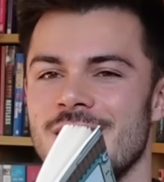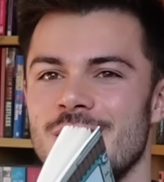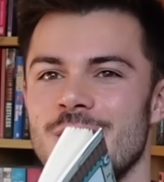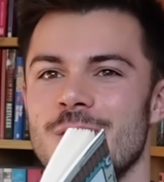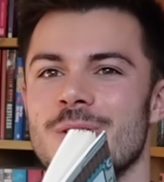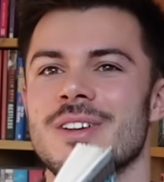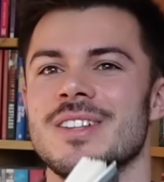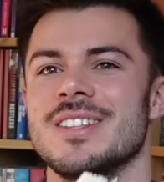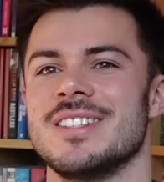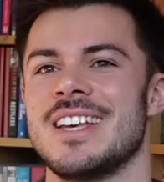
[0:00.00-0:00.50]

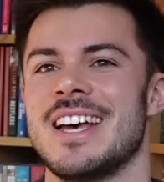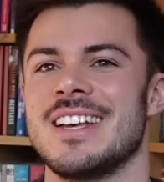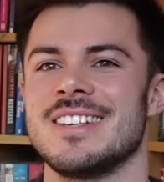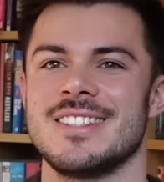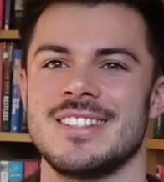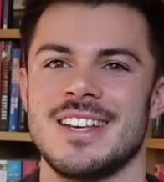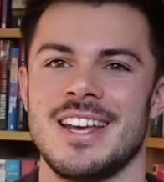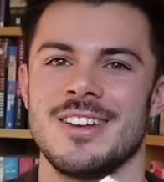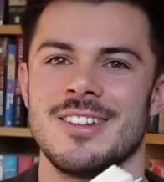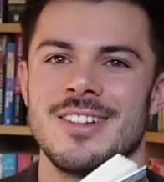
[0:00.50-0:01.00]
you can set
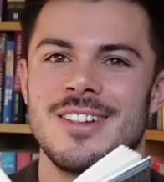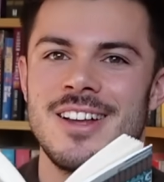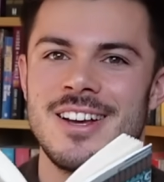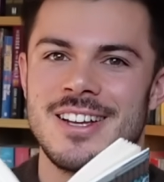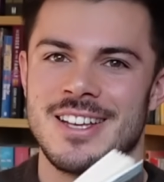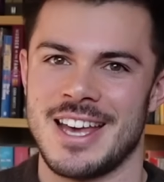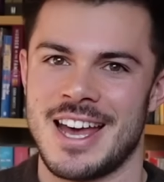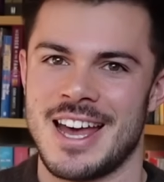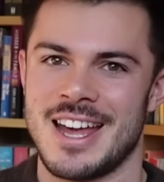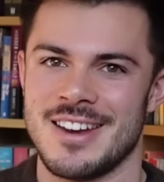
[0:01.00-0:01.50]
sail
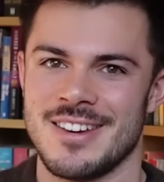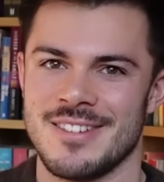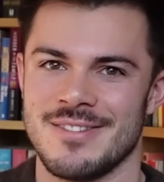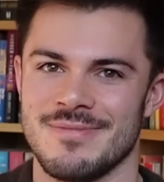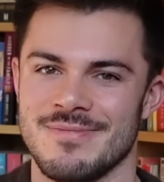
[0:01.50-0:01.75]
again.